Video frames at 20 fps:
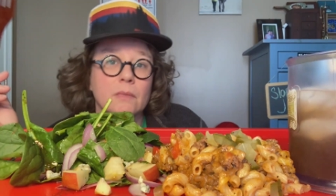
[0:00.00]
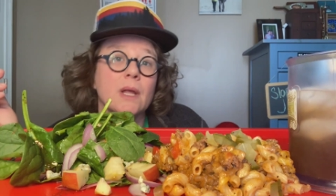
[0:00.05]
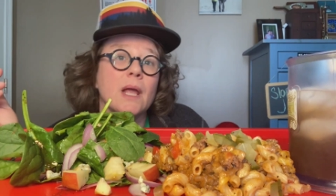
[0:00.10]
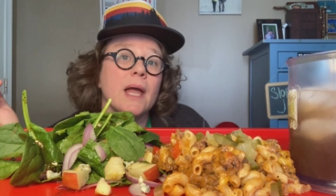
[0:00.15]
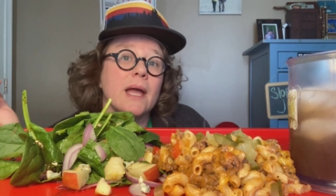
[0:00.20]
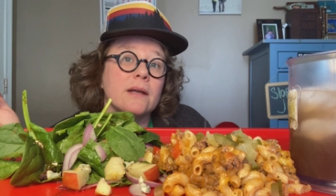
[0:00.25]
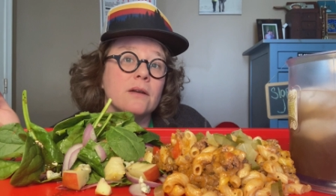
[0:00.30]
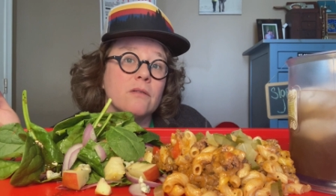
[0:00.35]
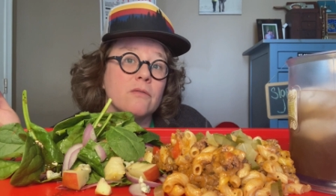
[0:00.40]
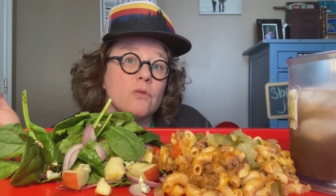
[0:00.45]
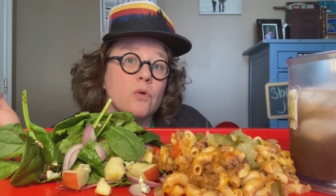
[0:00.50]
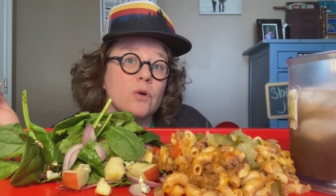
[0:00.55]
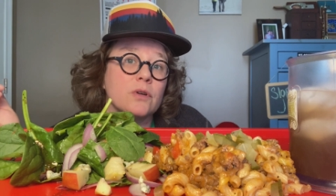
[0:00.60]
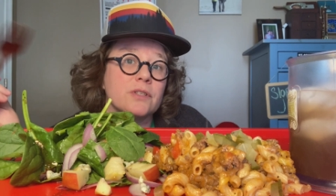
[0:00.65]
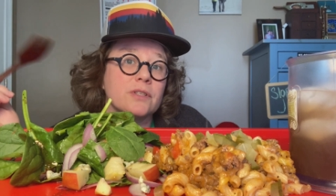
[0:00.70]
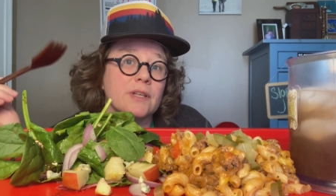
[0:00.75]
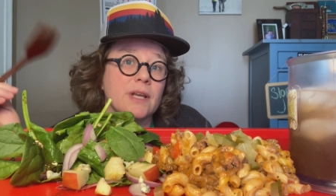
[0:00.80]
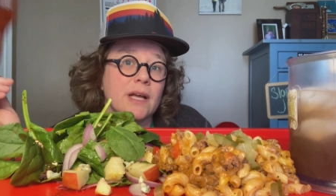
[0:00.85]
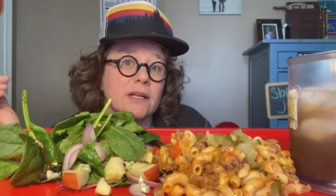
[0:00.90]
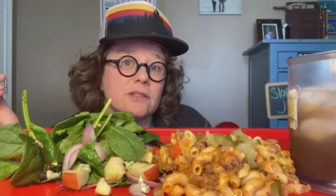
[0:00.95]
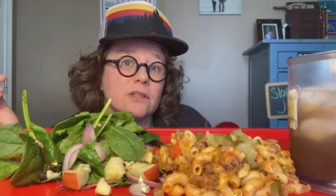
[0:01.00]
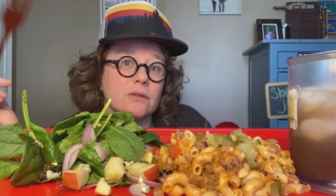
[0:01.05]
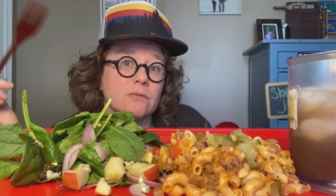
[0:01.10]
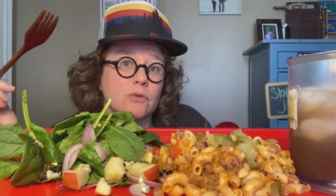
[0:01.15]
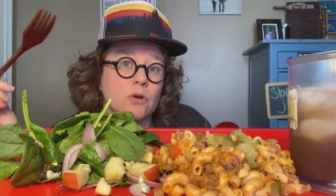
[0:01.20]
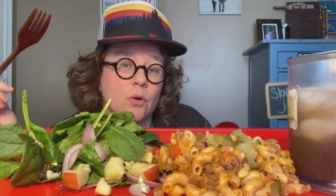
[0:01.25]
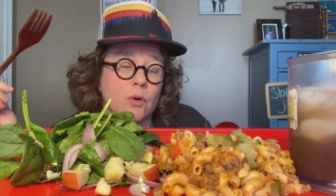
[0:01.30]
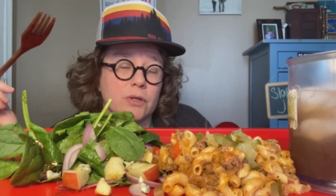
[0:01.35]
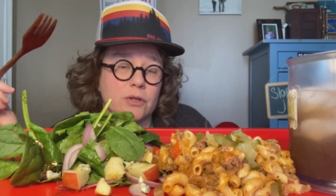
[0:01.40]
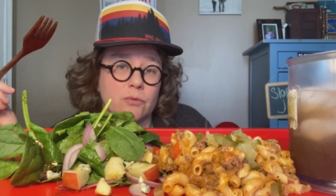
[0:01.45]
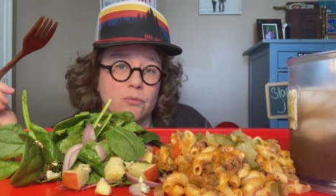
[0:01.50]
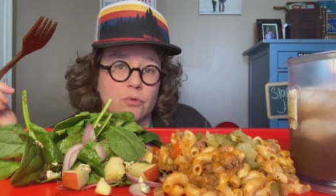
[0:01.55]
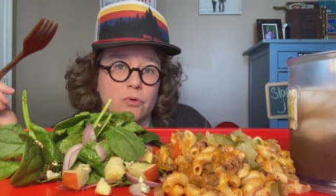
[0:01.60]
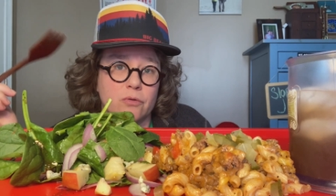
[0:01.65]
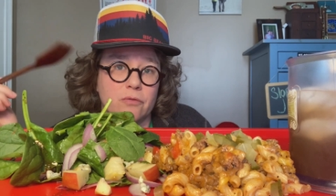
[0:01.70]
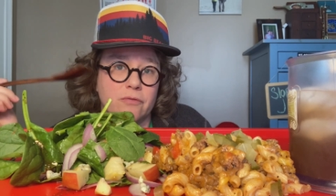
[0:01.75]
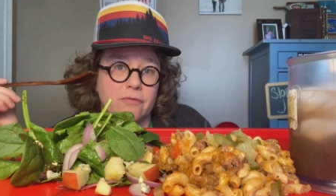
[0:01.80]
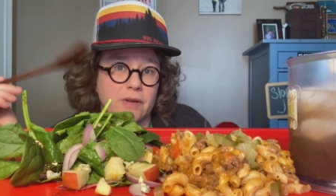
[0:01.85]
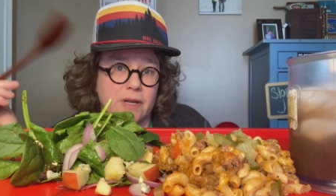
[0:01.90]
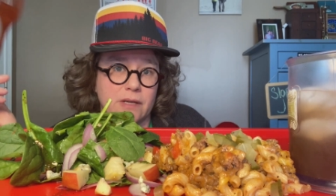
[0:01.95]
And of course, they had to go on the
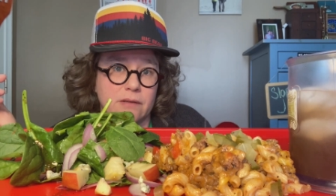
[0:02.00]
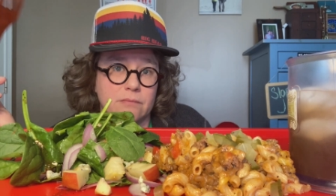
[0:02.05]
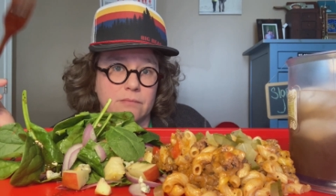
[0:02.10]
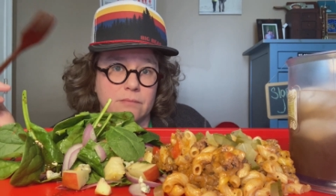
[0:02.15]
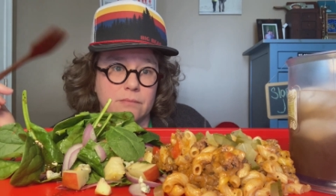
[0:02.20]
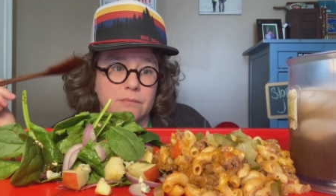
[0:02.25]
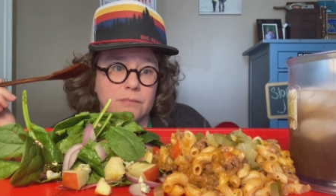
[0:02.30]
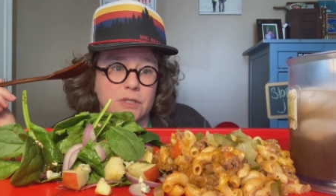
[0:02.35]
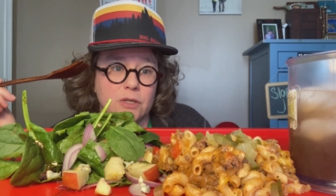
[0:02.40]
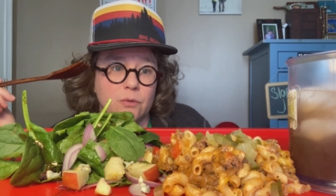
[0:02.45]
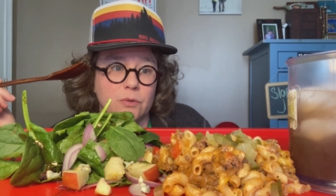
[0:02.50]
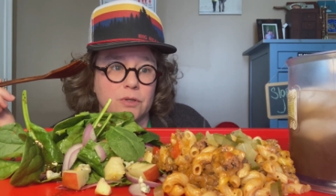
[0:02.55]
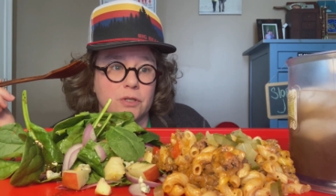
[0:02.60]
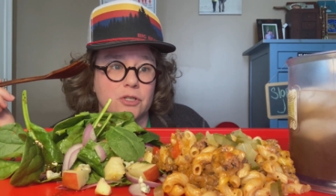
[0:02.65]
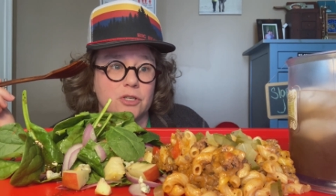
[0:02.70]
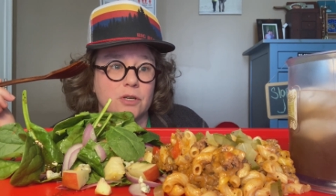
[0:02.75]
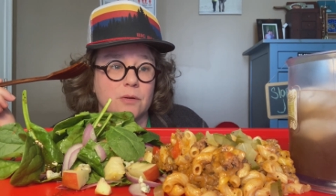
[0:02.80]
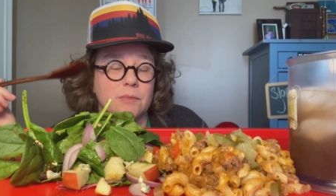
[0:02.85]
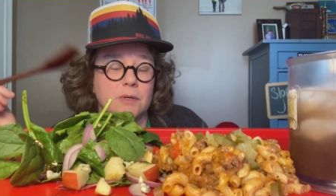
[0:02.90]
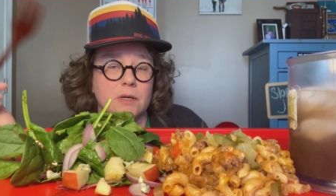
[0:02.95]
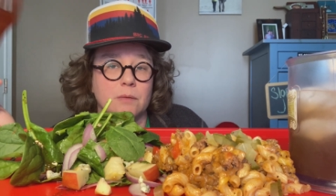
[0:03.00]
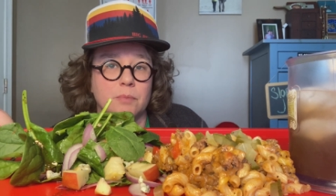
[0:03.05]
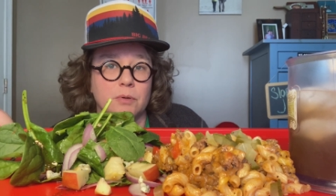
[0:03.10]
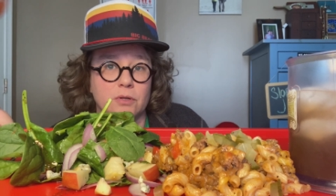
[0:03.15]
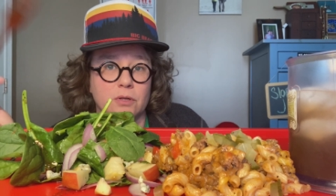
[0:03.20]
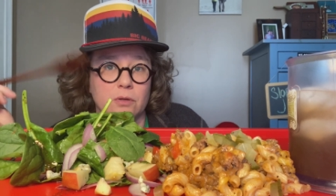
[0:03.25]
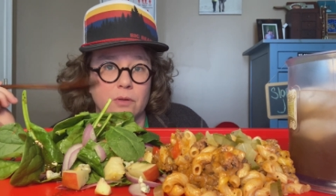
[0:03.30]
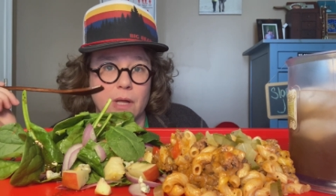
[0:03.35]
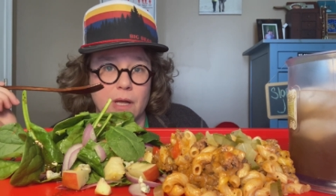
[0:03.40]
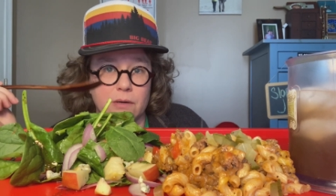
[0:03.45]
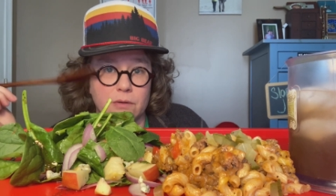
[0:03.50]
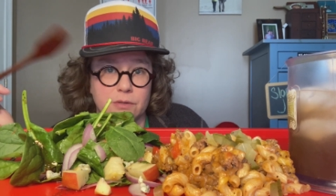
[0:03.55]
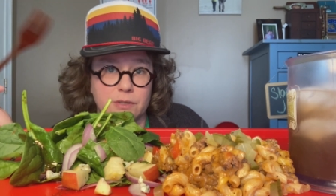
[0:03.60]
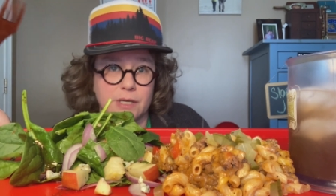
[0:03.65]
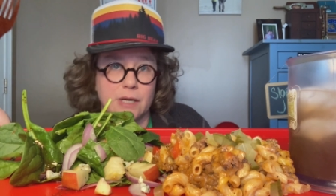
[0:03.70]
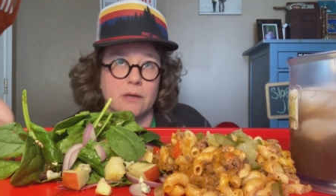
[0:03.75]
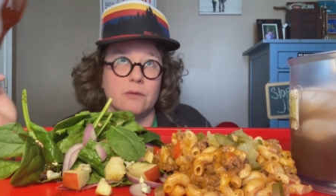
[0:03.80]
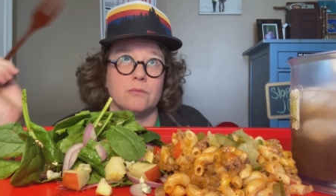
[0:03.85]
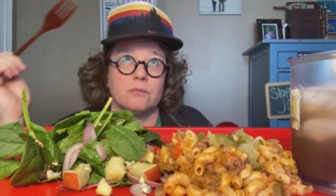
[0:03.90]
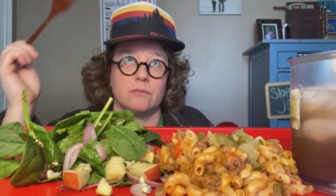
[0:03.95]
roof and deal with the chimney to put the lighter
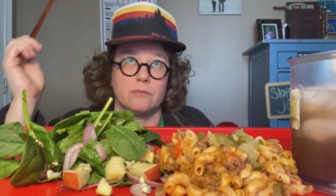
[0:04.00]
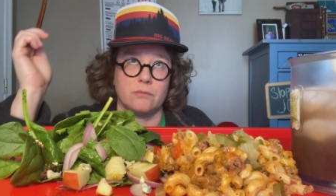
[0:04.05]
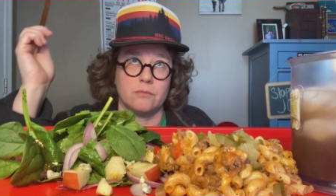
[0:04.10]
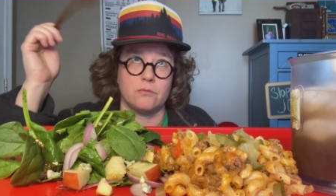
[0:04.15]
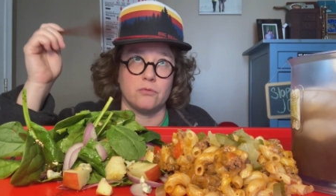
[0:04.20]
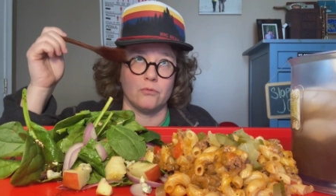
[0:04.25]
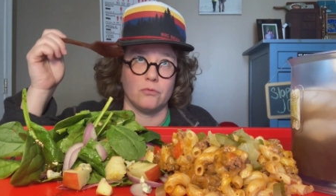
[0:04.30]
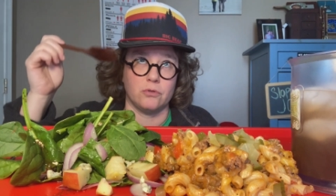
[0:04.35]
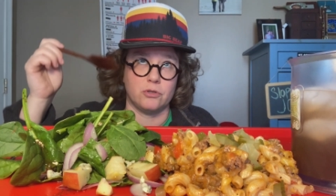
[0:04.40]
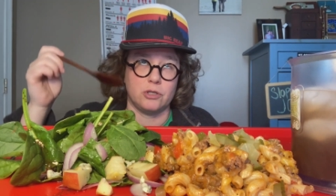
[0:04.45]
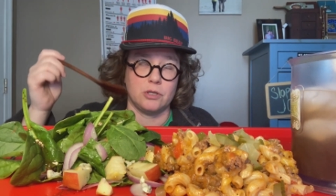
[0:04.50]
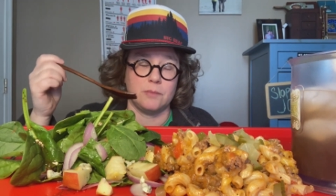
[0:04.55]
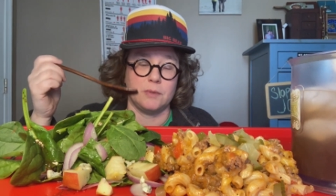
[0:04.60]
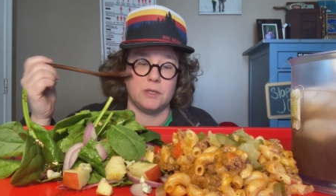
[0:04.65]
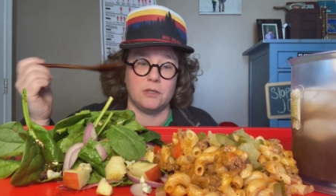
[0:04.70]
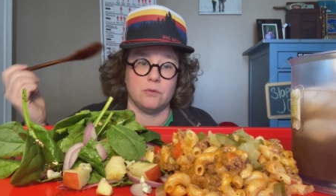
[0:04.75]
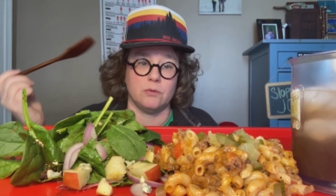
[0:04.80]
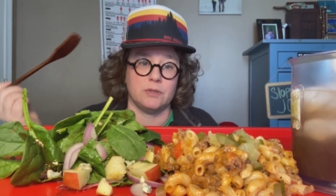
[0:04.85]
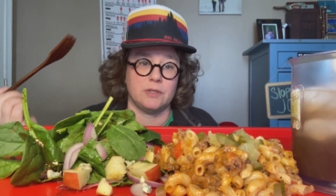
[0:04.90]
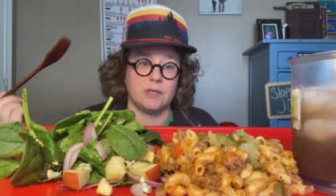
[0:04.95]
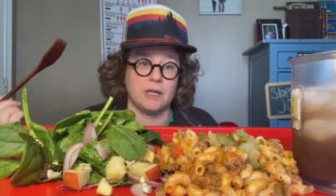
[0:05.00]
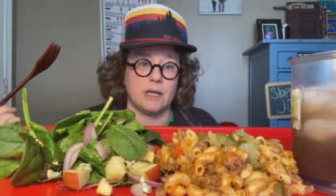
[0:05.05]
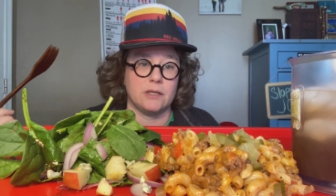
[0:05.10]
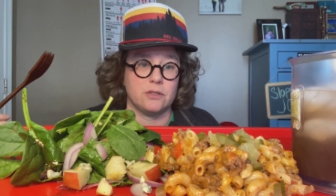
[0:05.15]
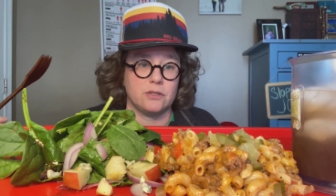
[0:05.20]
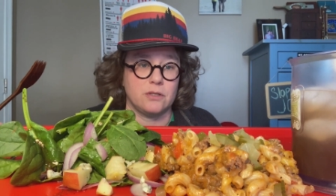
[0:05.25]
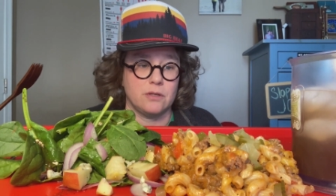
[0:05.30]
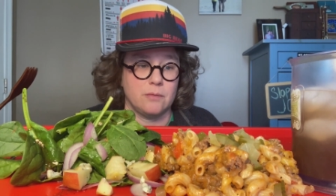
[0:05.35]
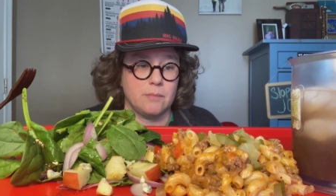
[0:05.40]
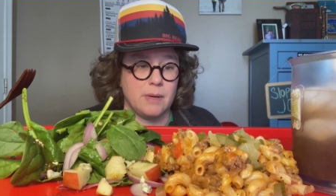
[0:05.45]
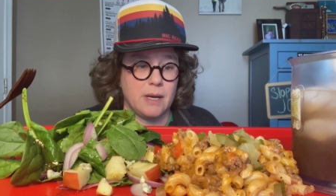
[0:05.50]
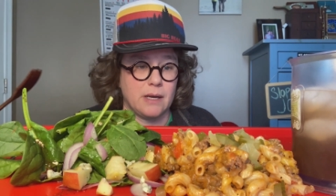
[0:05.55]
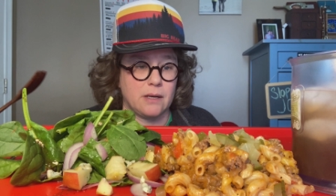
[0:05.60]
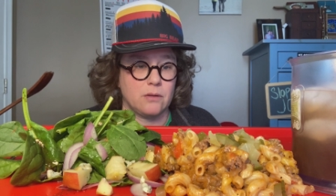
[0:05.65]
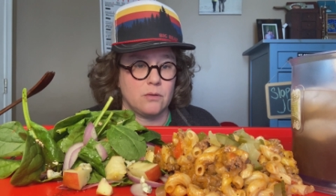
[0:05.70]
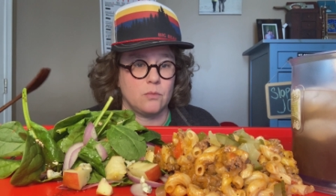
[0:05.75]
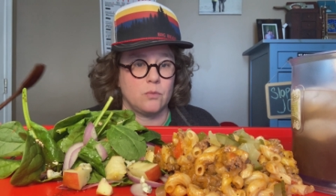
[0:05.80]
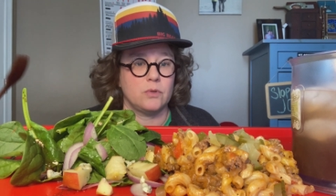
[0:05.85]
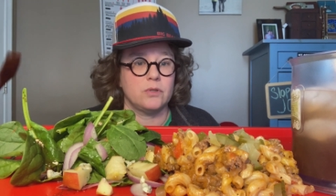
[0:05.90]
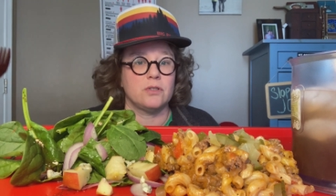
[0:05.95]
down through the chimney to attach to the back of
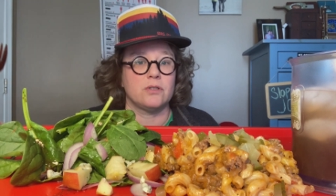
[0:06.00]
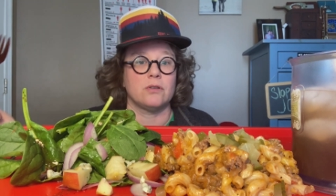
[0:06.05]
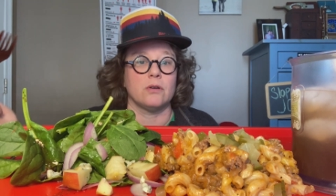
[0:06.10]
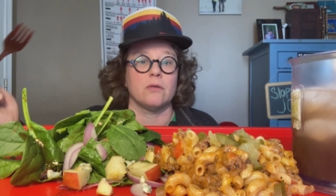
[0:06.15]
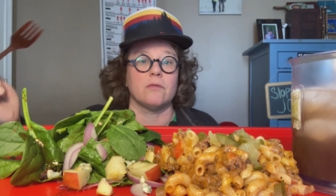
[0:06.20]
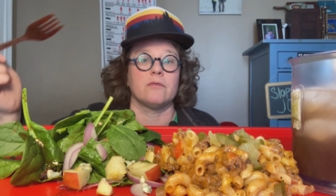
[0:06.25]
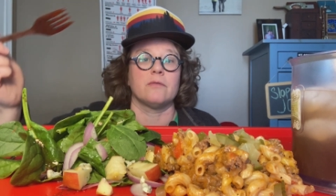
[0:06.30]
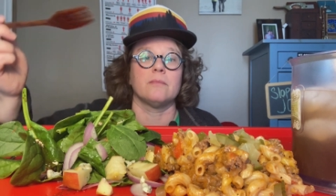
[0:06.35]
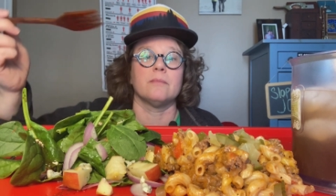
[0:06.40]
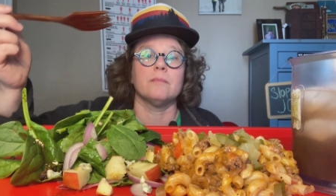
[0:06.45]
the wood stove.